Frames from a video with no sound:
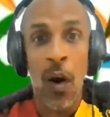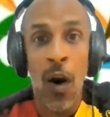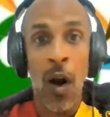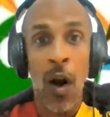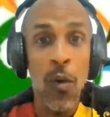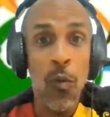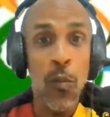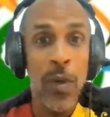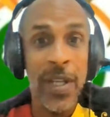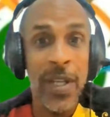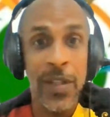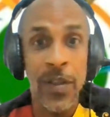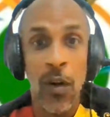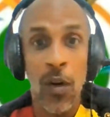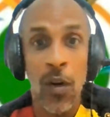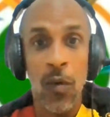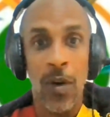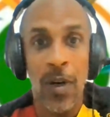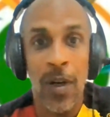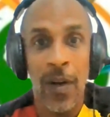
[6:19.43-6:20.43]
all we
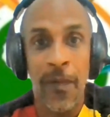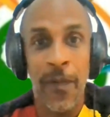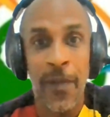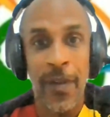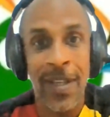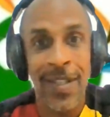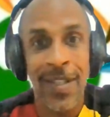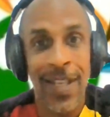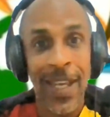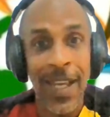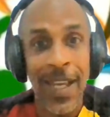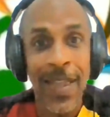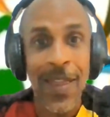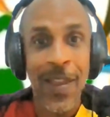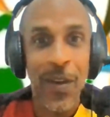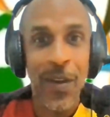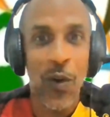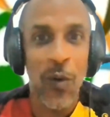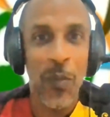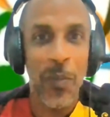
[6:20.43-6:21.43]
know of is
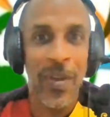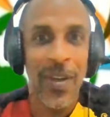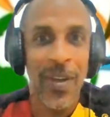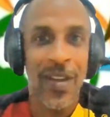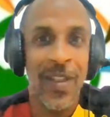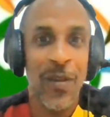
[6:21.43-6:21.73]
Ethiopia,